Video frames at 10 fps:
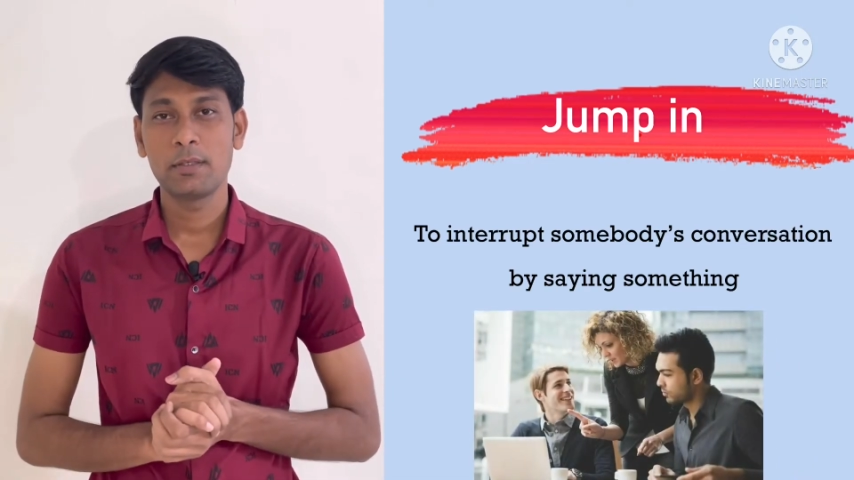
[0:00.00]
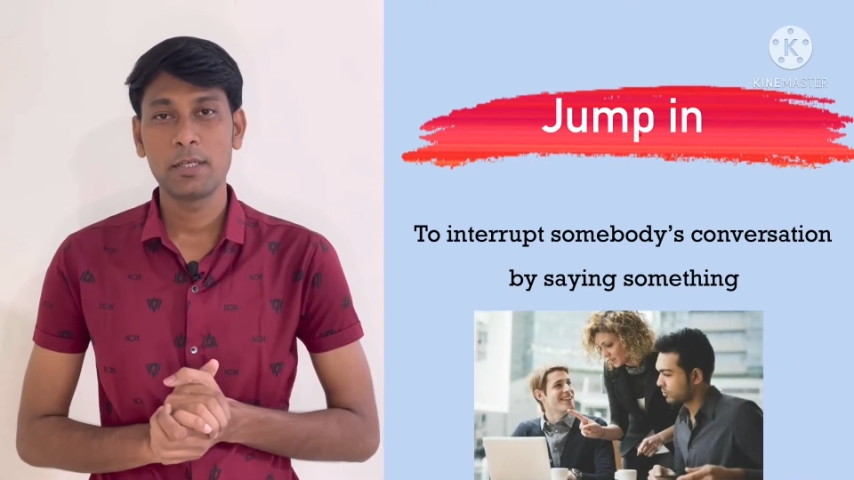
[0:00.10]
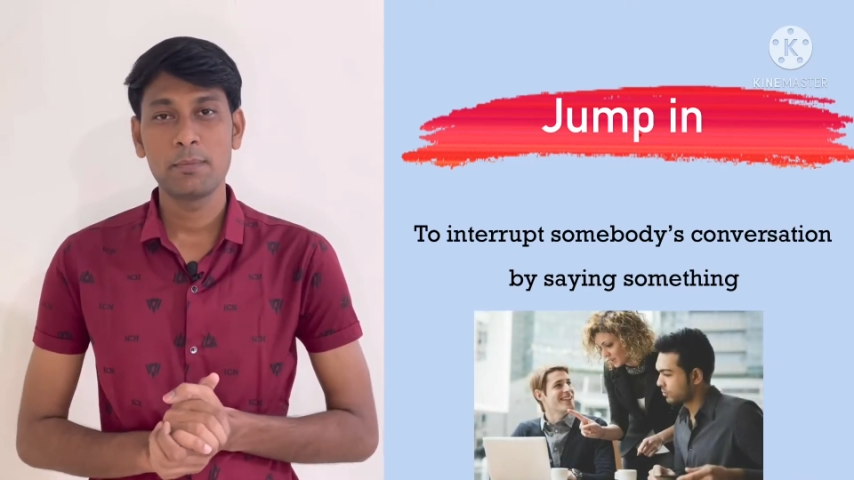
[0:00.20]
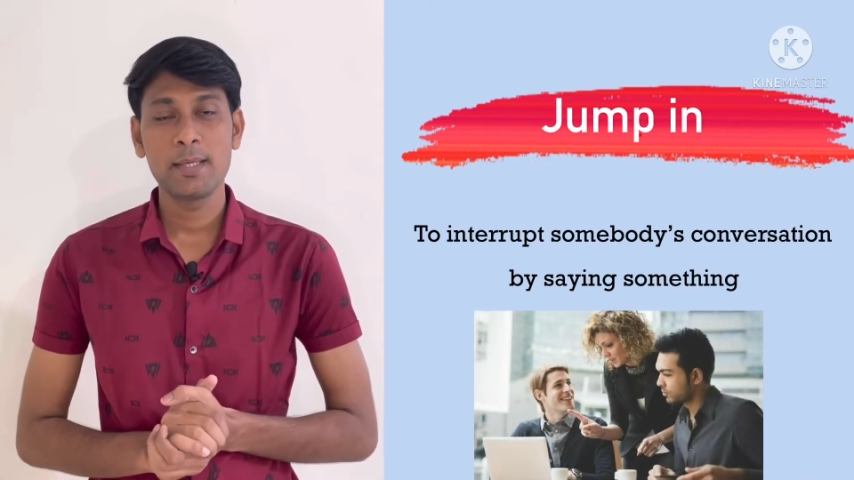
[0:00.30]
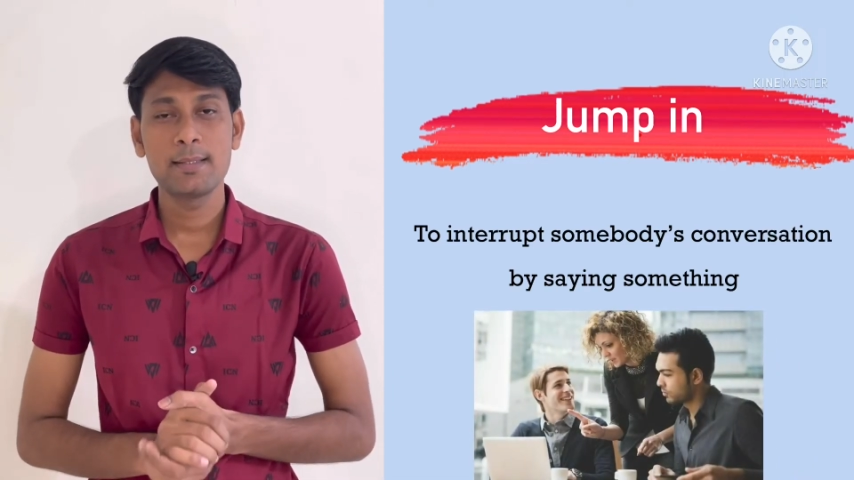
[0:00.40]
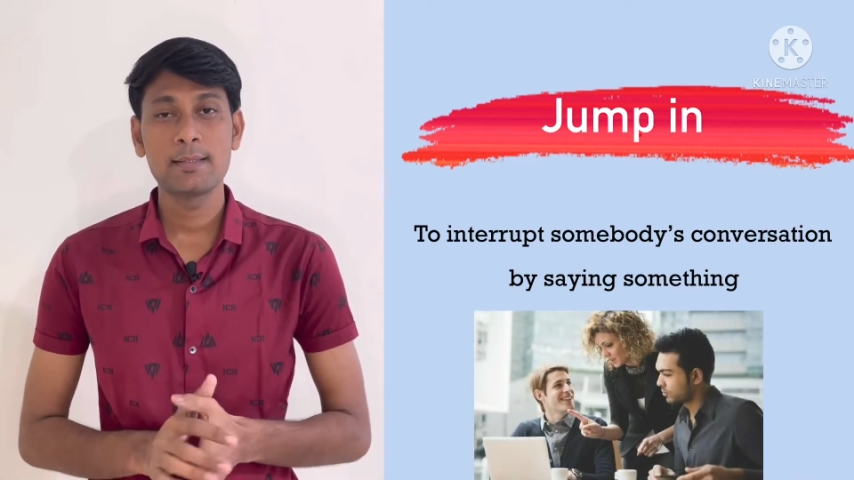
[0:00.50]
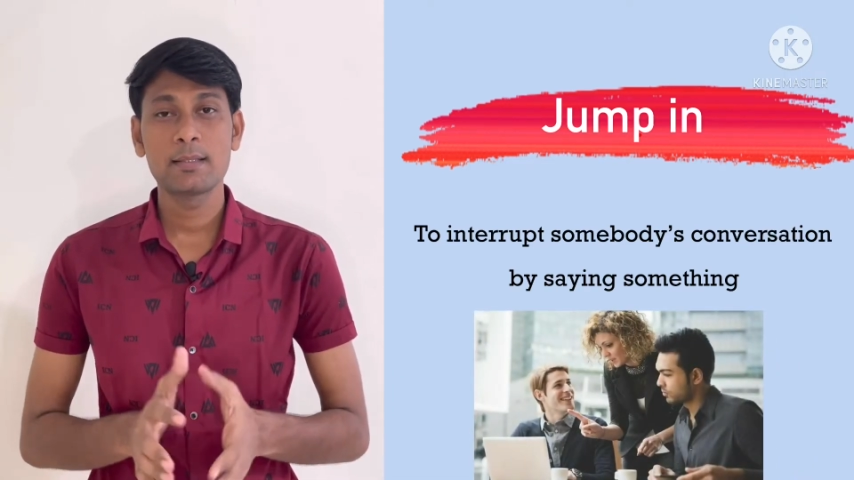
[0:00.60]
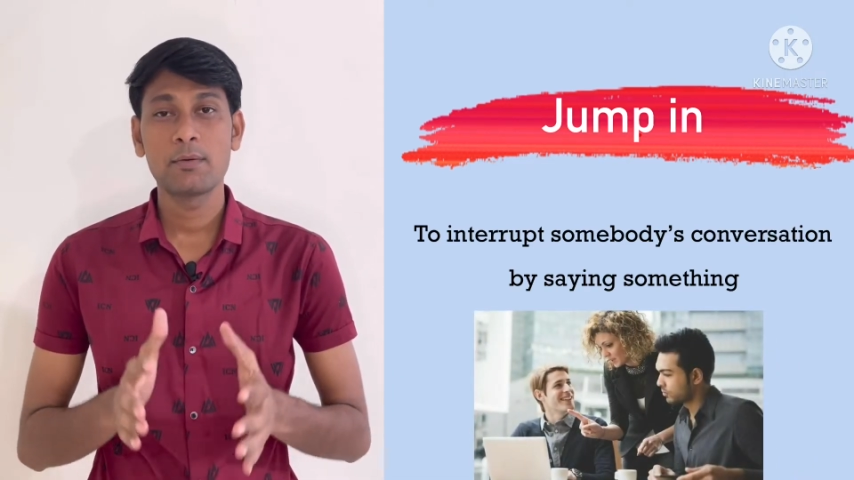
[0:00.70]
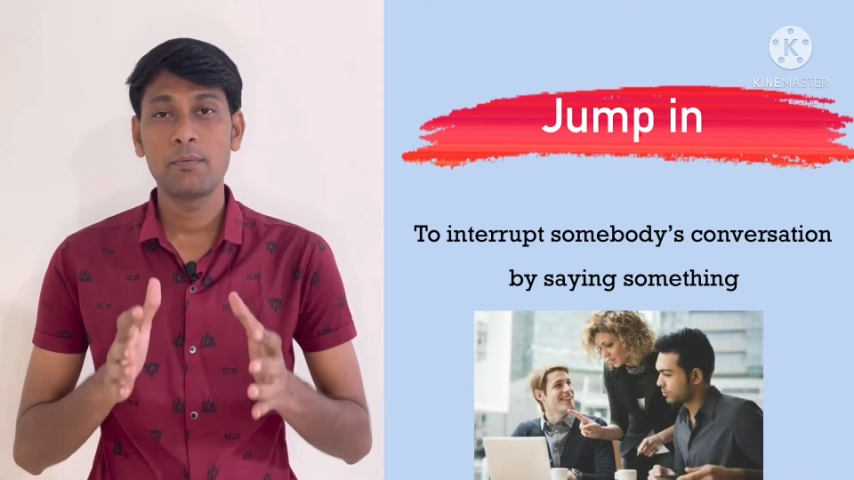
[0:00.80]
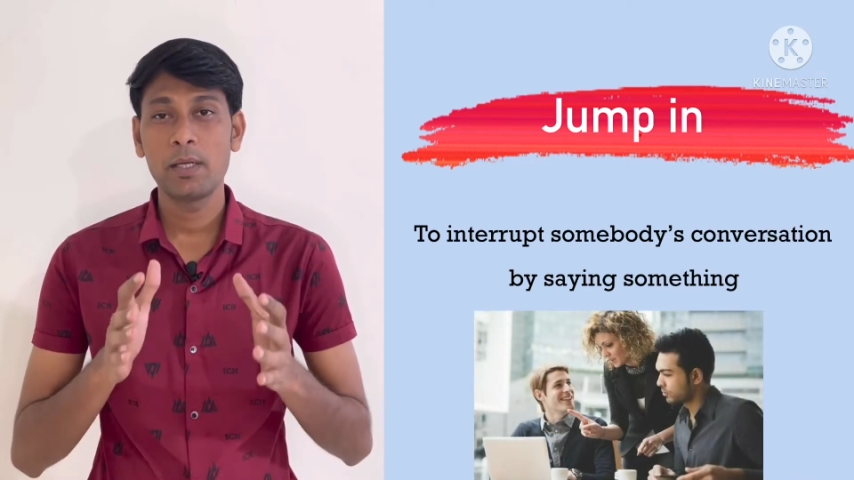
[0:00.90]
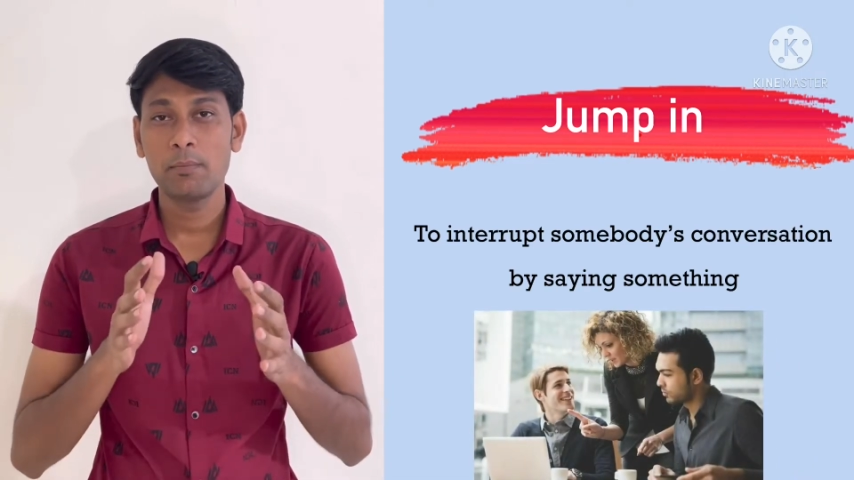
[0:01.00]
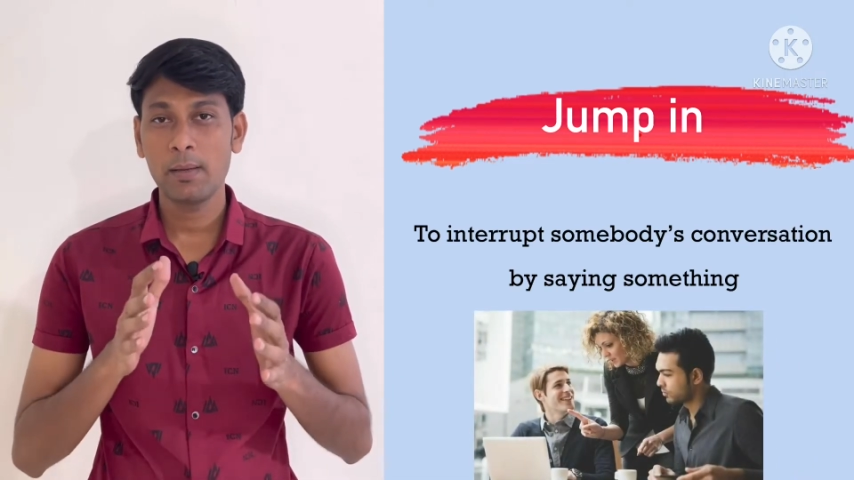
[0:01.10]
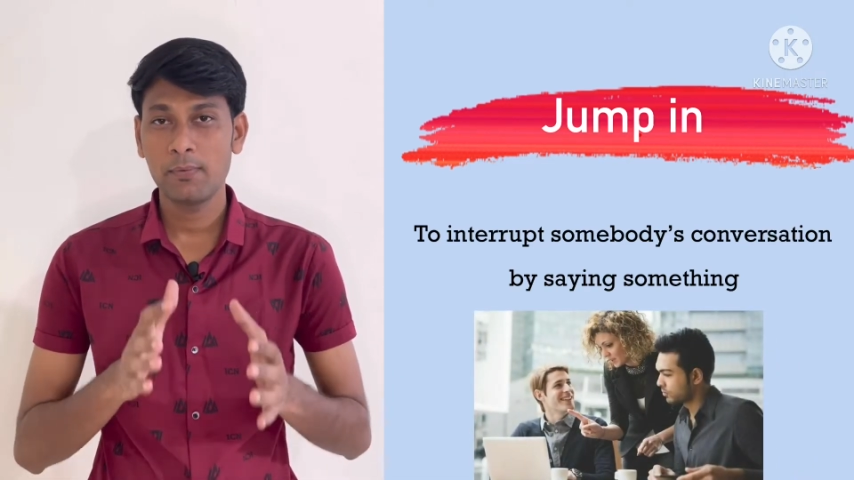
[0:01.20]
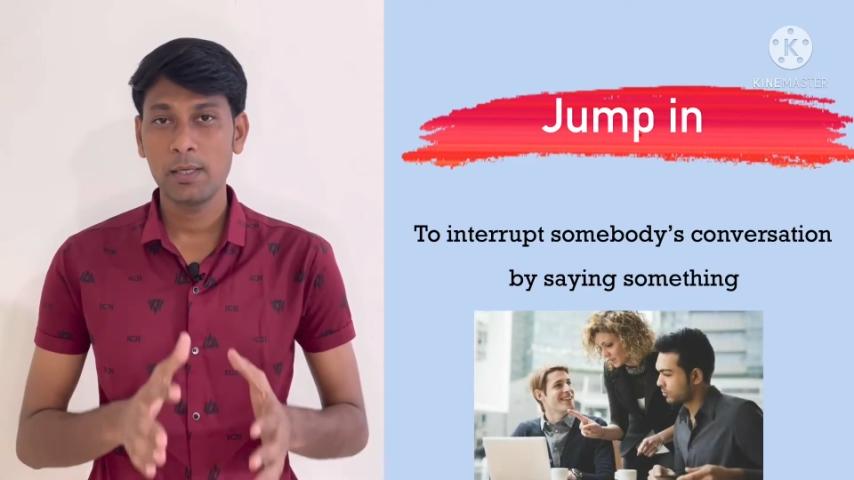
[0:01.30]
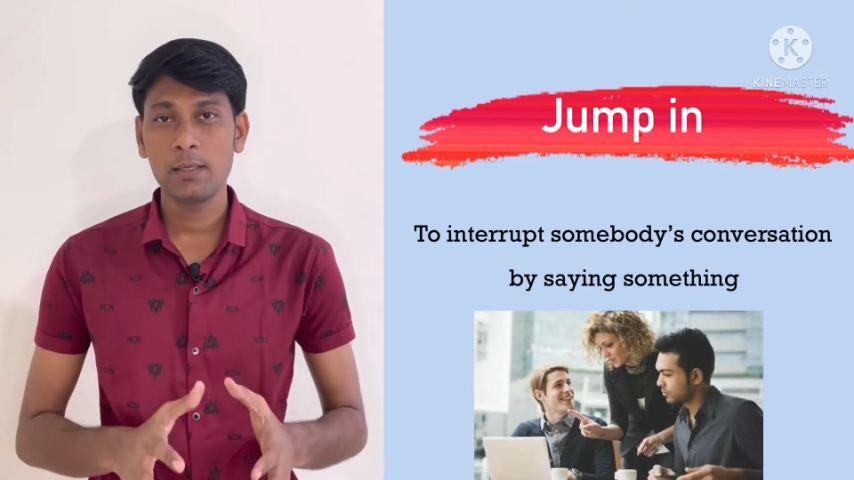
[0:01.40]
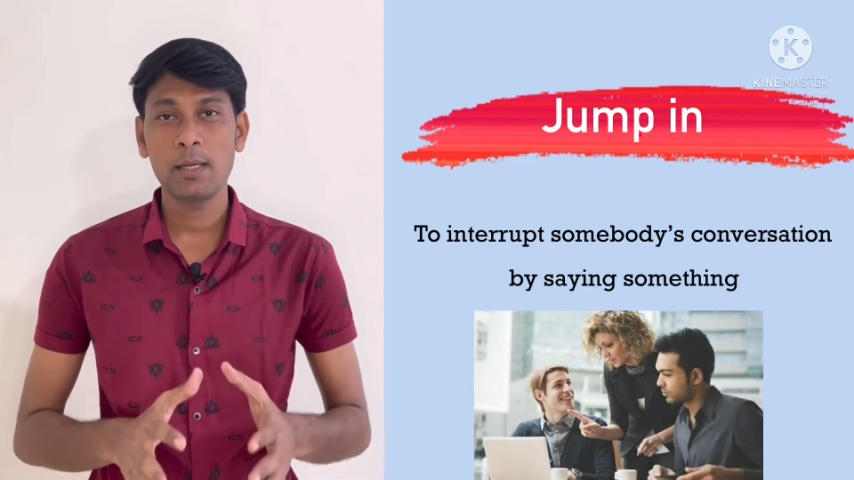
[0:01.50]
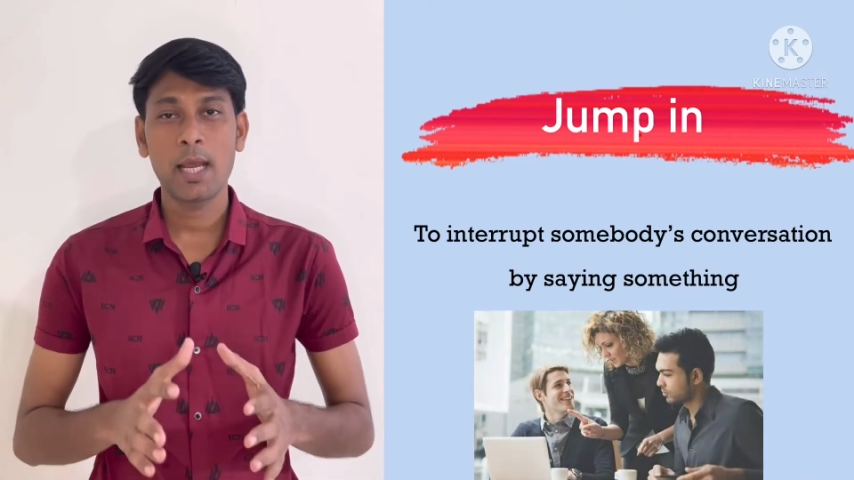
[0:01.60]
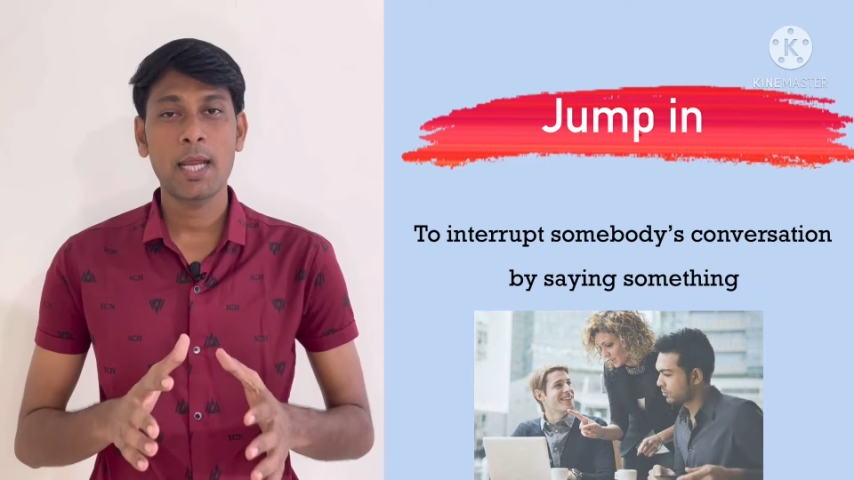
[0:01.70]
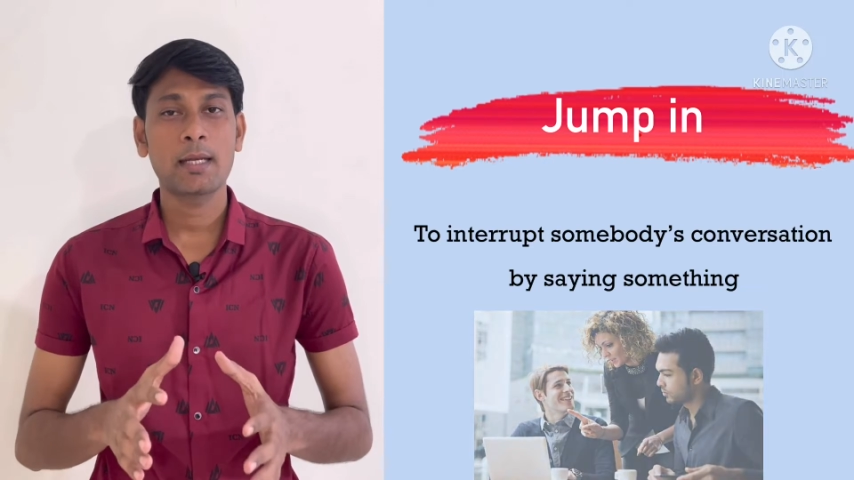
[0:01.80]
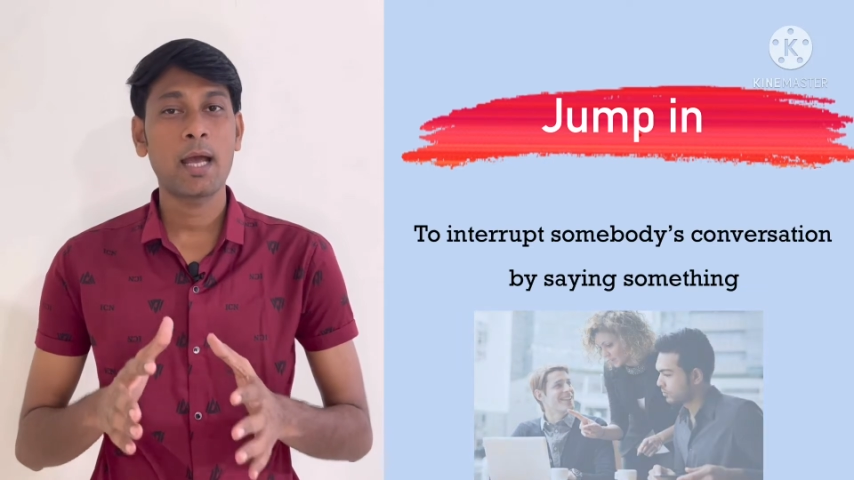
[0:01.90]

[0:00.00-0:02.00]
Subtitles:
It means when my friend and